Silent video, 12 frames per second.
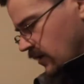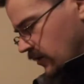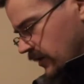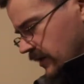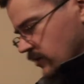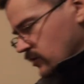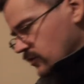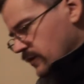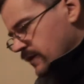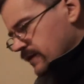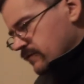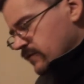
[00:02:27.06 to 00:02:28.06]
Okay, so
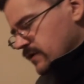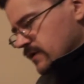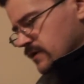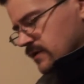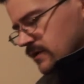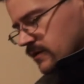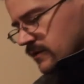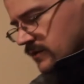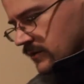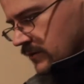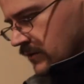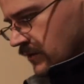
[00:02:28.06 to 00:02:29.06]
I have the
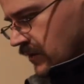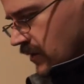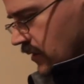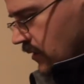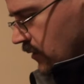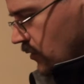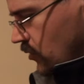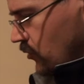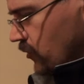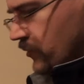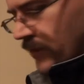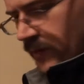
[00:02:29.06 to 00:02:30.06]

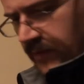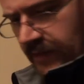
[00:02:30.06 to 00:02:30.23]
holes reamed